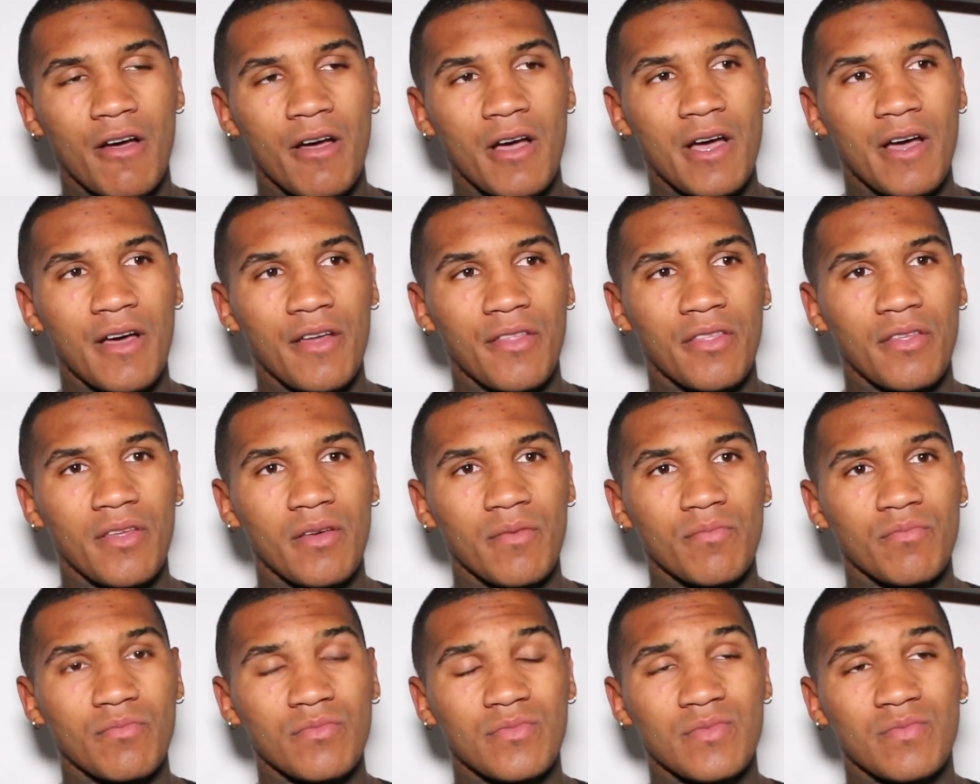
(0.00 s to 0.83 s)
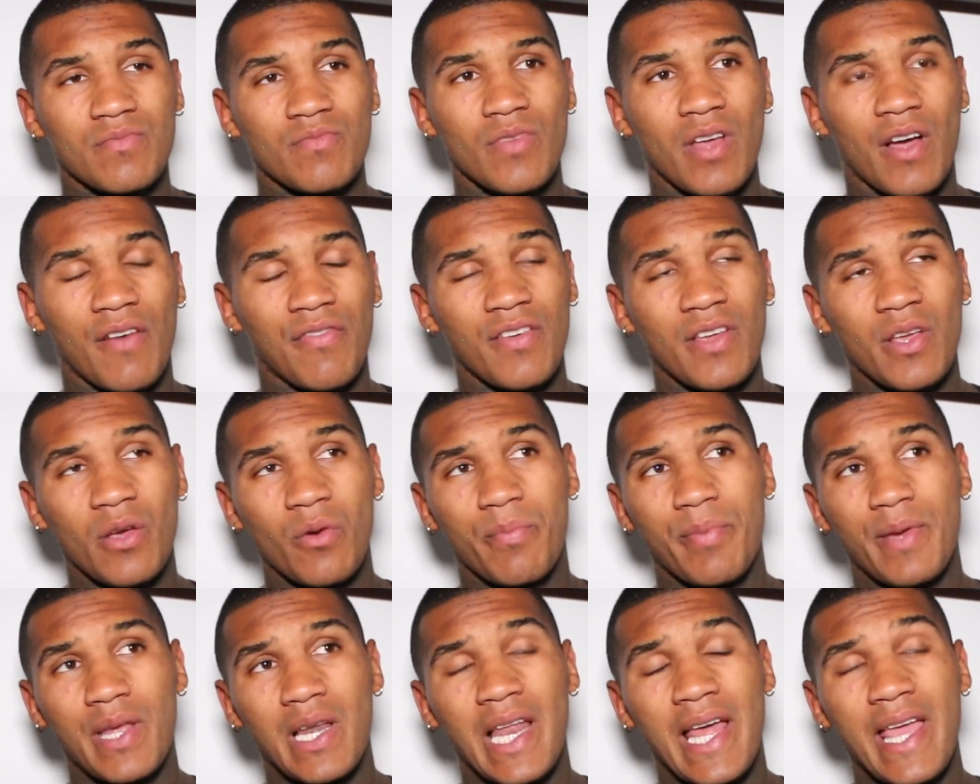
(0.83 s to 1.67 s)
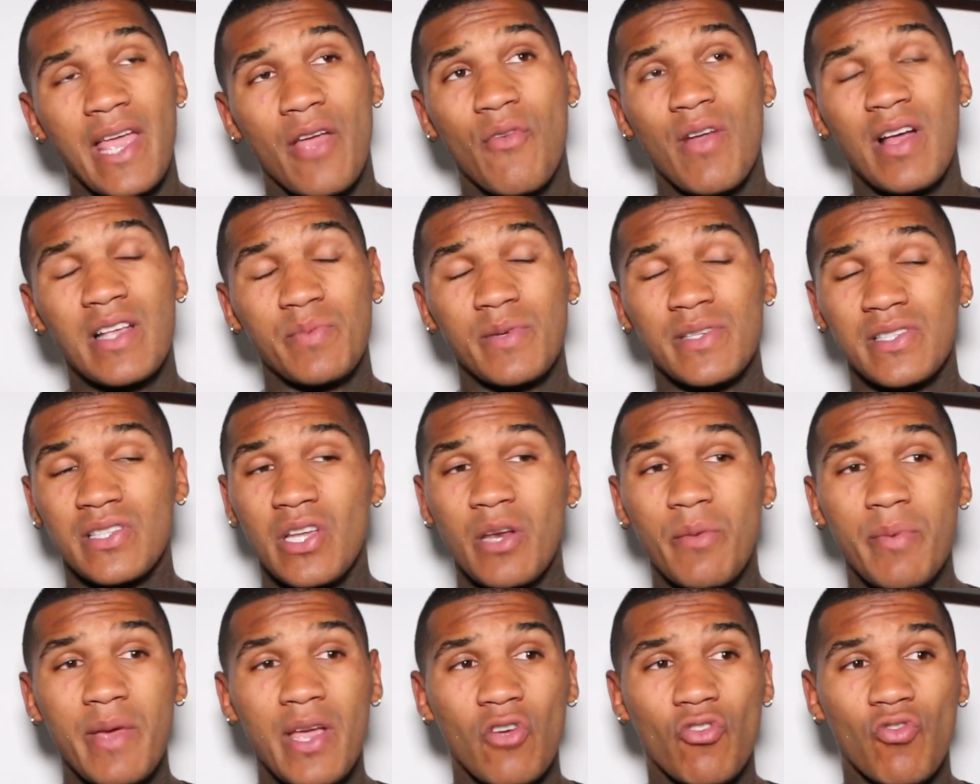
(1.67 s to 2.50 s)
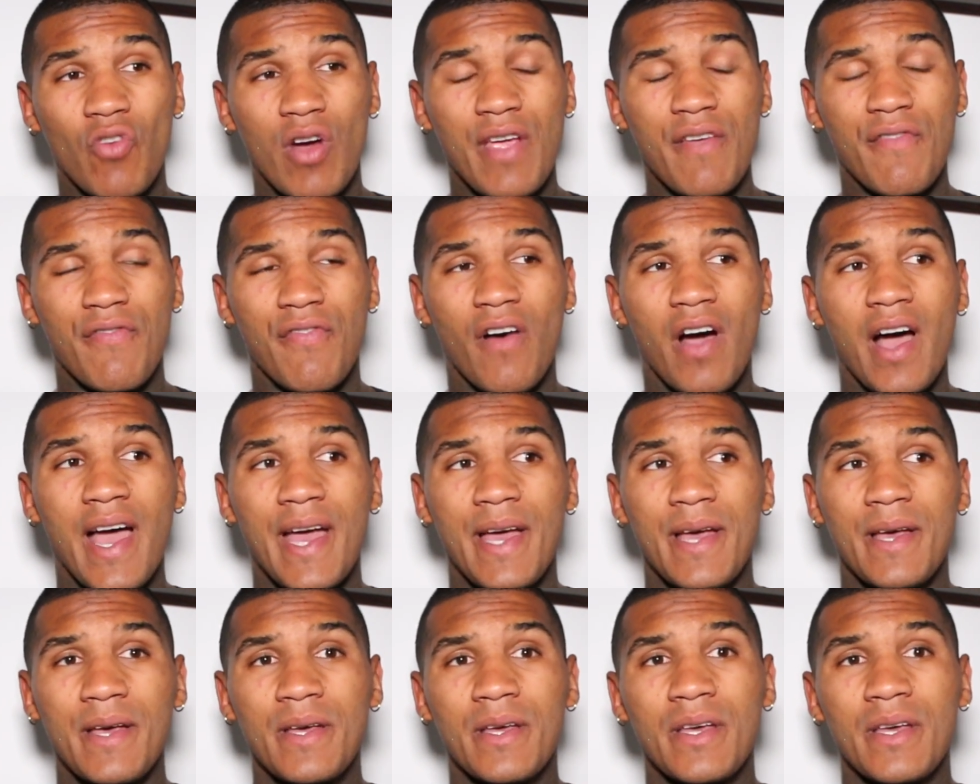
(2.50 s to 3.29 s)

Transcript: I, I think it'll be later rounds, but it's going to be a great fight.